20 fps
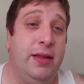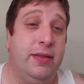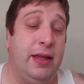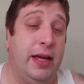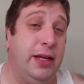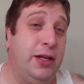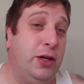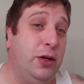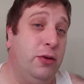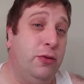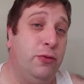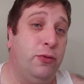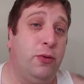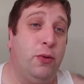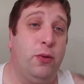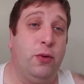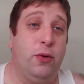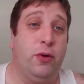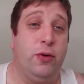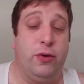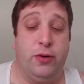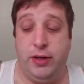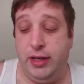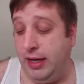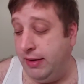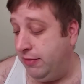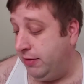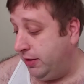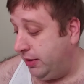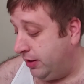Thank you for
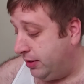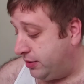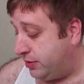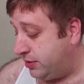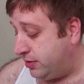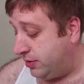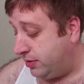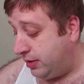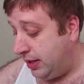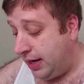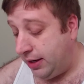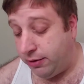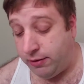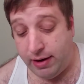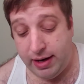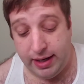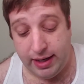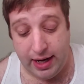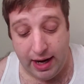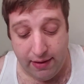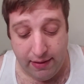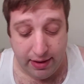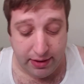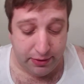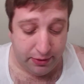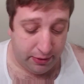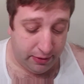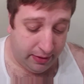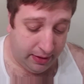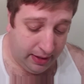giving us that great
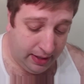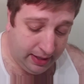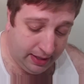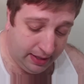character,